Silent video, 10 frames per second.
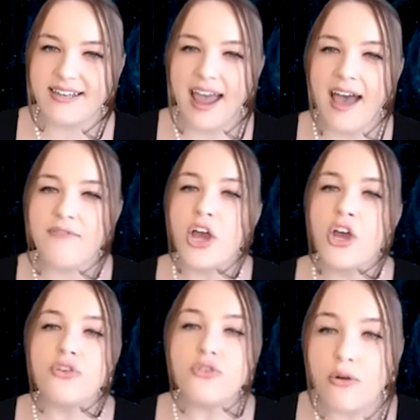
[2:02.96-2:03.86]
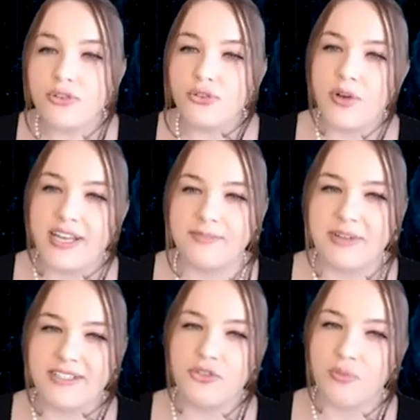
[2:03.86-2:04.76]
and to have no choice
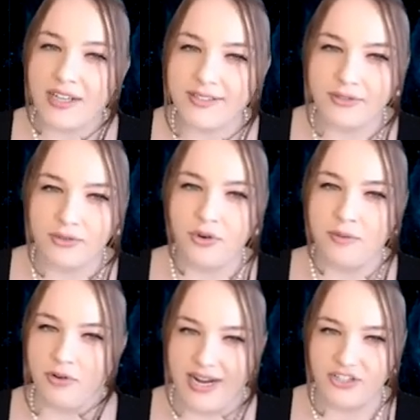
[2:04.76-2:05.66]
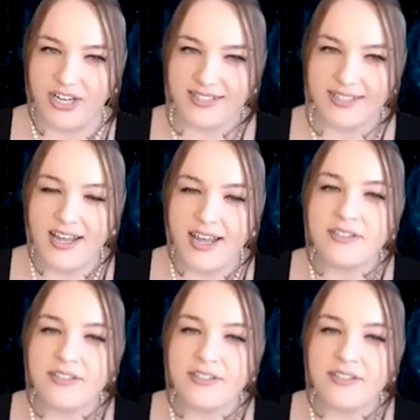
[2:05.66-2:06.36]
but to trust those corporations,